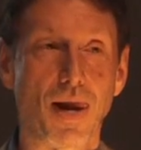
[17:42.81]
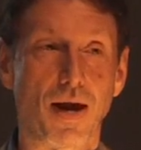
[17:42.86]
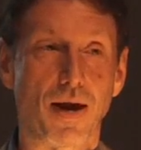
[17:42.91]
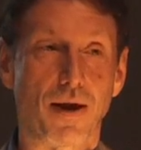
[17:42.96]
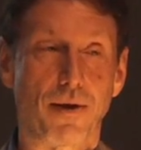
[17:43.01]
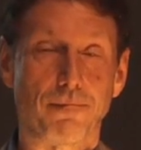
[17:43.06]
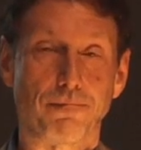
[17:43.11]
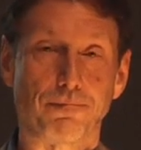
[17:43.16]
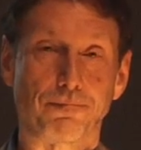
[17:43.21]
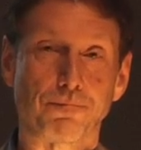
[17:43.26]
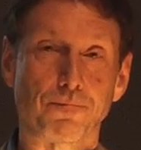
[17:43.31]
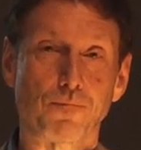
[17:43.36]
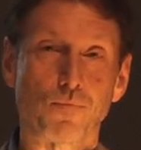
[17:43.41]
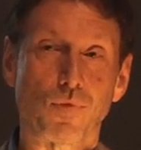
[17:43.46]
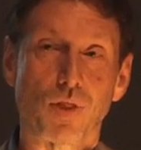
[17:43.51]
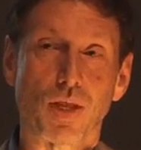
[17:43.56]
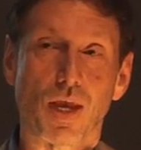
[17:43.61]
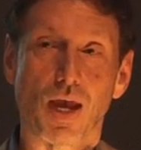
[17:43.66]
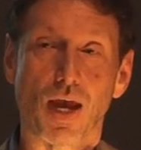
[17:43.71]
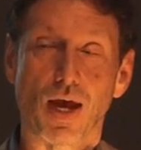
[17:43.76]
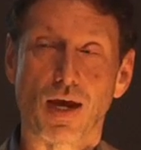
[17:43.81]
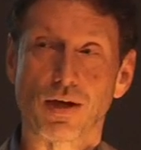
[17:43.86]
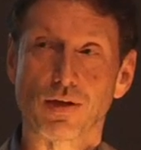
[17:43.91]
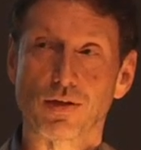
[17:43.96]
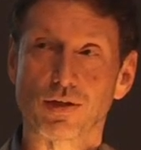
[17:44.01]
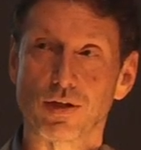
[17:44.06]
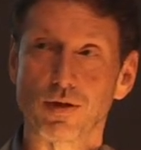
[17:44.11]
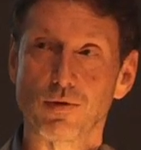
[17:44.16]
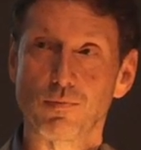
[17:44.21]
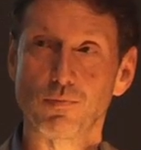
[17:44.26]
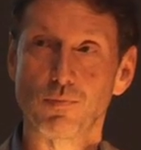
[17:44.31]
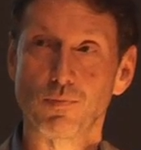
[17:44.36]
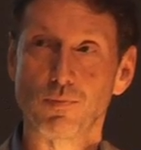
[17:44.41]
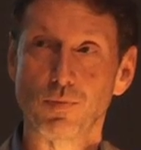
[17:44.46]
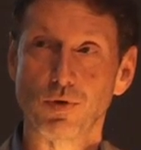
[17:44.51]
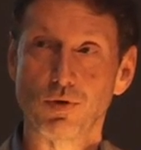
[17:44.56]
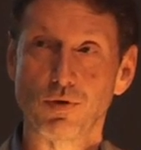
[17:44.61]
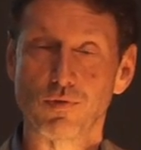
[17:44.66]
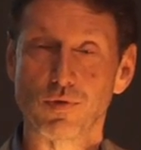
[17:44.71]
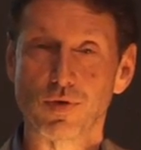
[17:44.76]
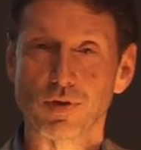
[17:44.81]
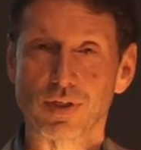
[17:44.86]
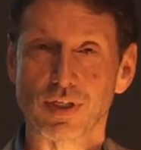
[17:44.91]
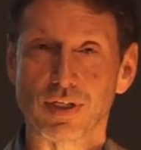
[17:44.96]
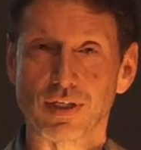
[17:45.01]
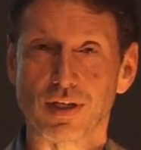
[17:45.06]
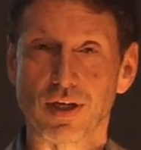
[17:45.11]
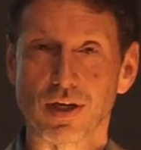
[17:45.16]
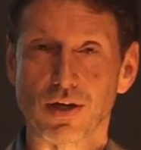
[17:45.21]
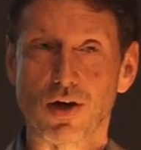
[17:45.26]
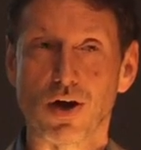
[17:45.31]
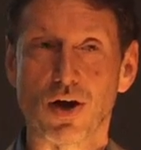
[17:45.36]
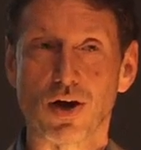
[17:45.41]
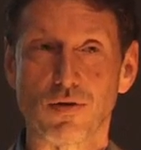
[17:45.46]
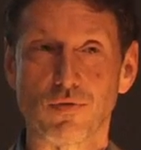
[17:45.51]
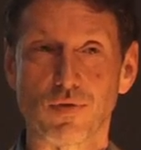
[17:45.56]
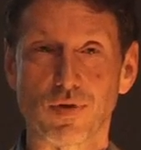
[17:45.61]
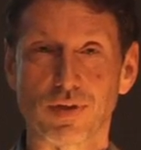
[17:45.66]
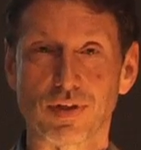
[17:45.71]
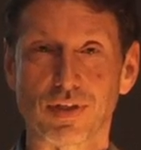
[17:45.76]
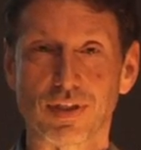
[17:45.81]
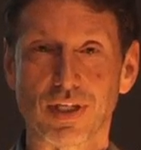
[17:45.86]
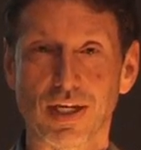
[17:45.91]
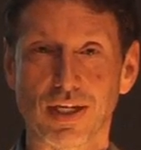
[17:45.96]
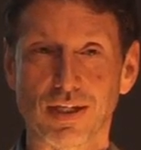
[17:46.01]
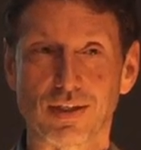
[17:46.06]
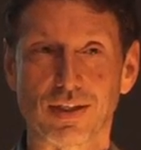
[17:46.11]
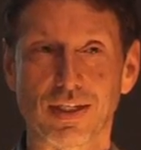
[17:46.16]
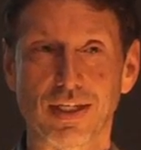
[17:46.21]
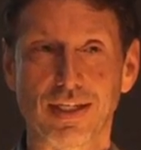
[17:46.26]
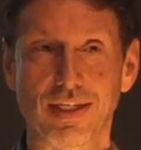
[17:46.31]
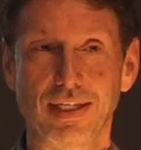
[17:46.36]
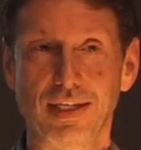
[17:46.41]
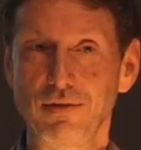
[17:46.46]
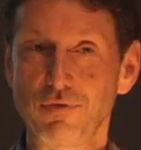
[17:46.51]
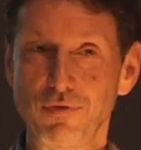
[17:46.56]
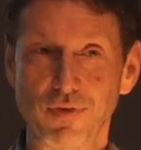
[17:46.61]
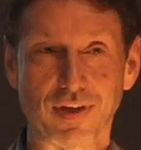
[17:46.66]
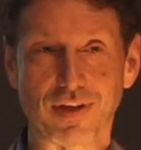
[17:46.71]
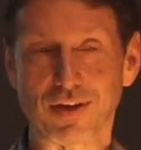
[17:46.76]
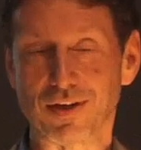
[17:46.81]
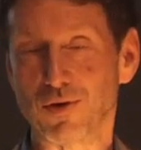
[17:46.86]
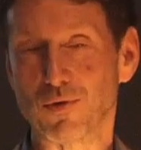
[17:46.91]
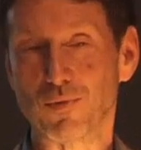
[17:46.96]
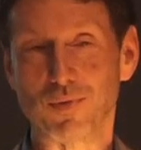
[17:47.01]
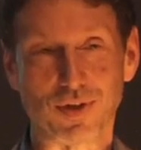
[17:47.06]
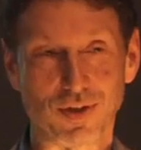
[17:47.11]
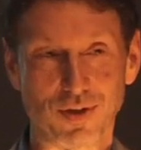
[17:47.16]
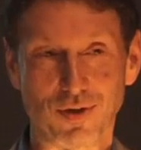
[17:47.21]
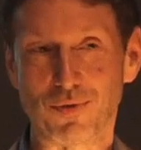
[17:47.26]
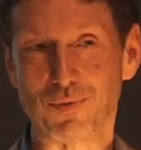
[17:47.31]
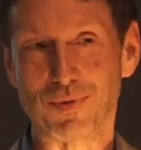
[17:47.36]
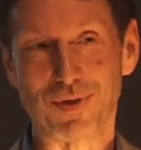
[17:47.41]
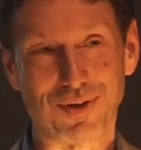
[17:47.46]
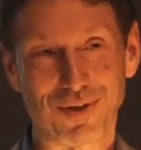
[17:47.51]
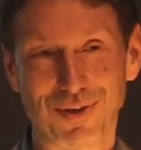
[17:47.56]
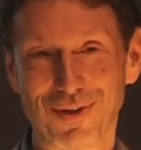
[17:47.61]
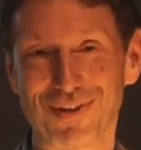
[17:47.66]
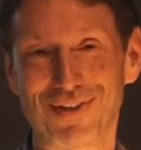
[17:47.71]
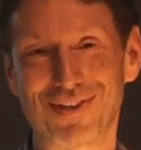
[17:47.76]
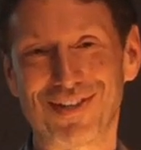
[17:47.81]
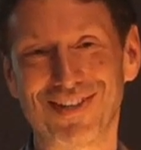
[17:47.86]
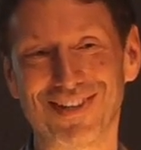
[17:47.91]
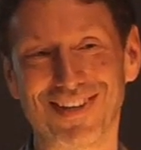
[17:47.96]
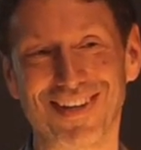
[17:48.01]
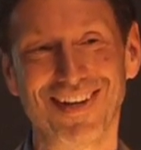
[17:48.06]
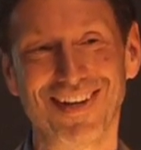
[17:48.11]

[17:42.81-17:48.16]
Um, and some universities like Harvard say significant original research,